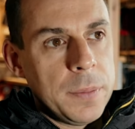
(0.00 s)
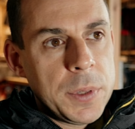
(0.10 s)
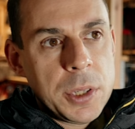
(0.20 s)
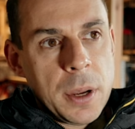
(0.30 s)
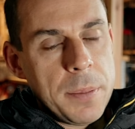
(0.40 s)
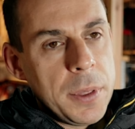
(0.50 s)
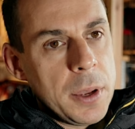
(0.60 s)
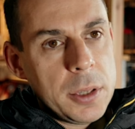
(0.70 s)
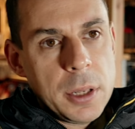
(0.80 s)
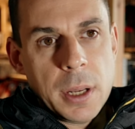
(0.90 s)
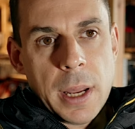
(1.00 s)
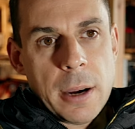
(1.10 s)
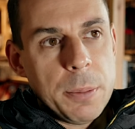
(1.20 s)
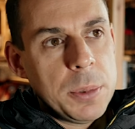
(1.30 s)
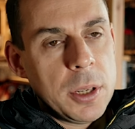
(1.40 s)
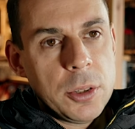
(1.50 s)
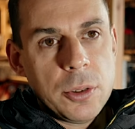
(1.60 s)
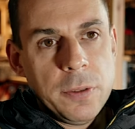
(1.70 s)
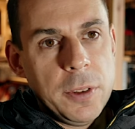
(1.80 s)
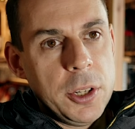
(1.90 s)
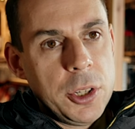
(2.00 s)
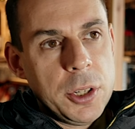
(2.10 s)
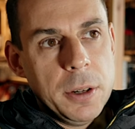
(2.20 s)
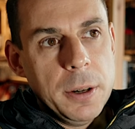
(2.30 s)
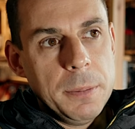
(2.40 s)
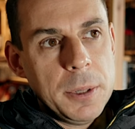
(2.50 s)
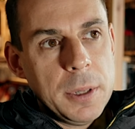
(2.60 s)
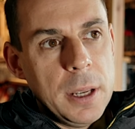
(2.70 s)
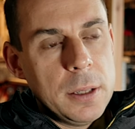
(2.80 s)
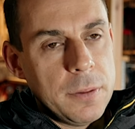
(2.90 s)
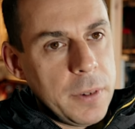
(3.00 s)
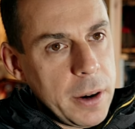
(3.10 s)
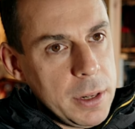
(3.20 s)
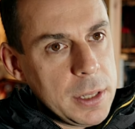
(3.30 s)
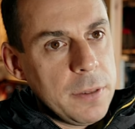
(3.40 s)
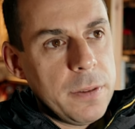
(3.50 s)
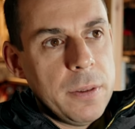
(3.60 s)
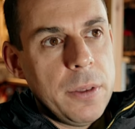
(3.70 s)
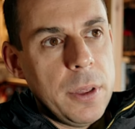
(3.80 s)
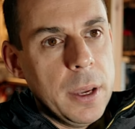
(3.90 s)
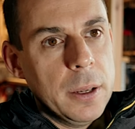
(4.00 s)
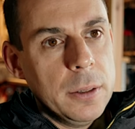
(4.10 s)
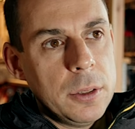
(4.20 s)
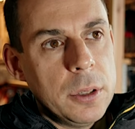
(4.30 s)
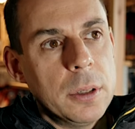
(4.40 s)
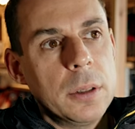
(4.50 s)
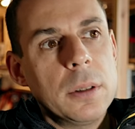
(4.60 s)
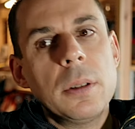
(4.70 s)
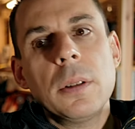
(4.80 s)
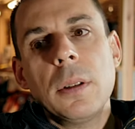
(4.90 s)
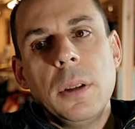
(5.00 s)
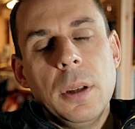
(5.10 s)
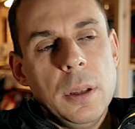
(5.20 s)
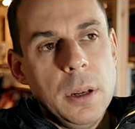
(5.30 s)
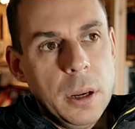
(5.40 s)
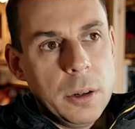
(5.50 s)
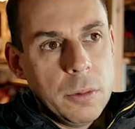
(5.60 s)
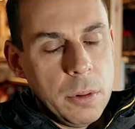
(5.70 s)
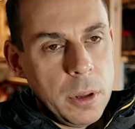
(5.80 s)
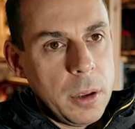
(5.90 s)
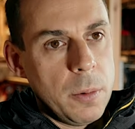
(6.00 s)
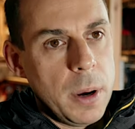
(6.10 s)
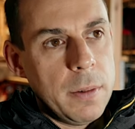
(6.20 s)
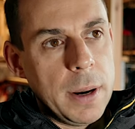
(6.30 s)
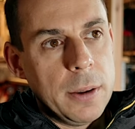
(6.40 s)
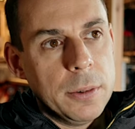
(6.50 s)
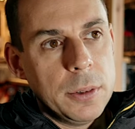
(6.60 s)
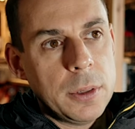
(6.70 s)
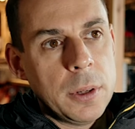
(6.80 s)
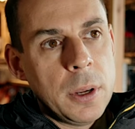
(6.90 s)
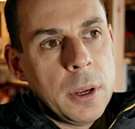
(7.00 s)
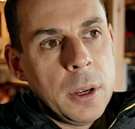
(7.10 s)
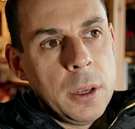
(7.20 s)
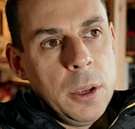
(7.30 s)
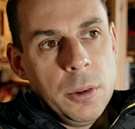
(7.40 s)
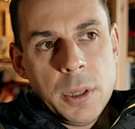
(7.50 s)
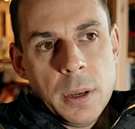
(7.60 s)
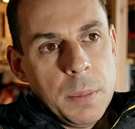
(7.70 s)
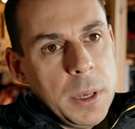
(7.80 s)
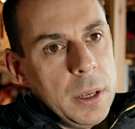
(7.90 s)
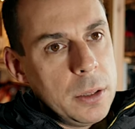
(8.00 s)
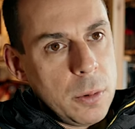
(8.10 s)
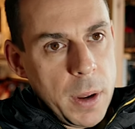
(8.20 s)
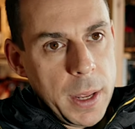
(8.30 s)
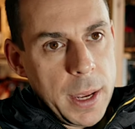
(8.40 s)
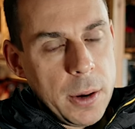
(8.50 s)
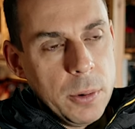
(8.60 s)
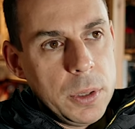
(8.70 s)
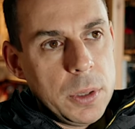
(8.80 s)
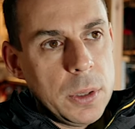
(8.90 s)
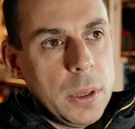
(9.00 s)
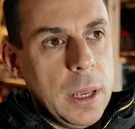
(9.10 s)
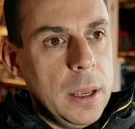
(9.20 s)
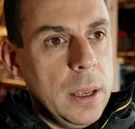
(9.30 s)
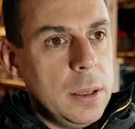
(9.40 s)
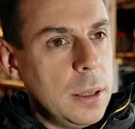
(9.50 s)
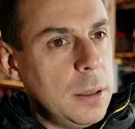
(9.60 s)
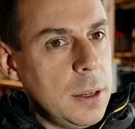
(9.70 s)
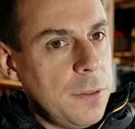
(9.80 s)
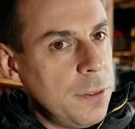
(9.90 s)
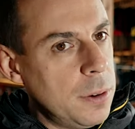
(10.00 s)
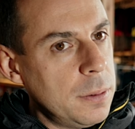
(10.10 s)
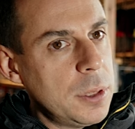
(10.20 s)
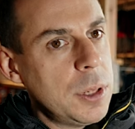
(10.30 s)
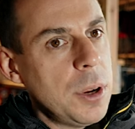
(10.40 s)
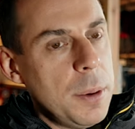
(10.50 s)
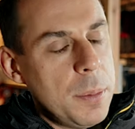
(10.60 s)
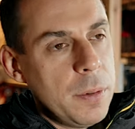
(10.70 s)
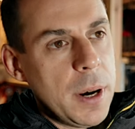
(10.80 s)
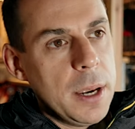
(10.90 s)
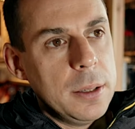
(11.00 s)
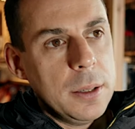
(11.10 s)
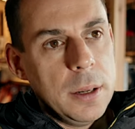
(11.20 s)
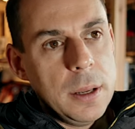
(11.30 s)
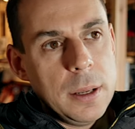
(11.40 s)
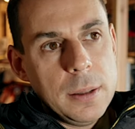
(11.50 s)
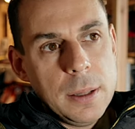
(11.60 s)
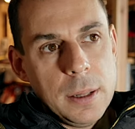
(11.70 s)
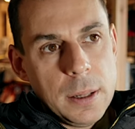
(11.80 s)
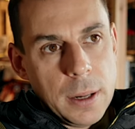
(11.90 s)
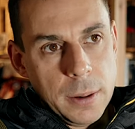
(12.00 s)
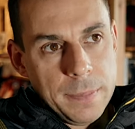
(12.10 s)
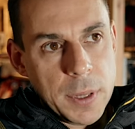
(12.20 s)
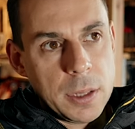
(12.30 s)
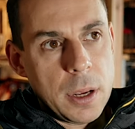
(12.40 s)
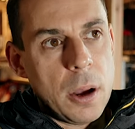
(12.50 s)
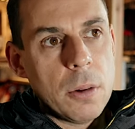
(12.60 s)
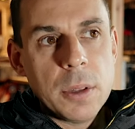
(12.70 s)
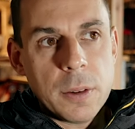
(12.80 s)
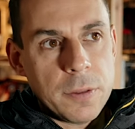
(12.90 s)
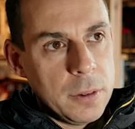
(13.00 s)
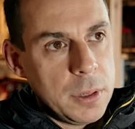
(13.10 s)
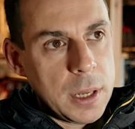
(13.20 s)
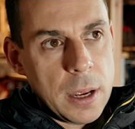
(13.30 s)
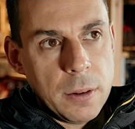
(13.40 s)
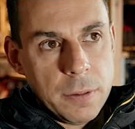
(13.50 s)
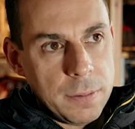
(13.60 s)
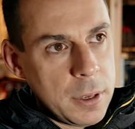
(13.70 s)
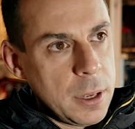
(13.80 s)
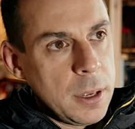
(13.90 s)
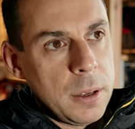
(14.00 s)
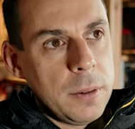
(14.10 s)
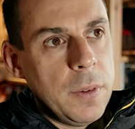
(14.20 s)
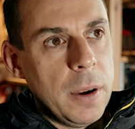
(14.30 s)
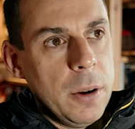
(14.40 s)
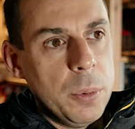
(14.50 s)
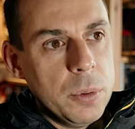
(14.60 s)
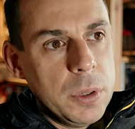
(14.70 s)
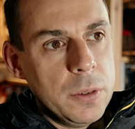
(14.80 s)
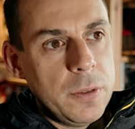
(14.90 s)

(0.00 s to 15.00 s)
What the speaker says: sub 13 hour potential finish times is a very different thing to, you know, grueling your way around UTMB in 20 hours. It's a different type of race, and it, you know, there's a whole different set of variables that